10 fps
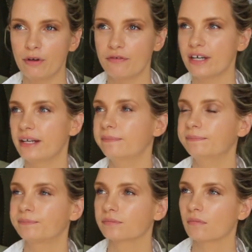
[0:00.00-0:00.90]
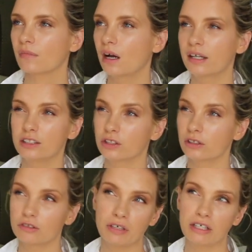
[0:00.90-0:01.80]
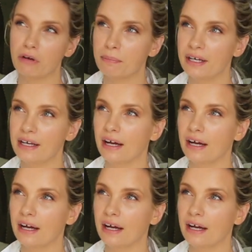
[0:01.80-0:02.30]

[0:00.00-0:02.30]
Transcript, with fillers: moved in, and it just looked really grubby,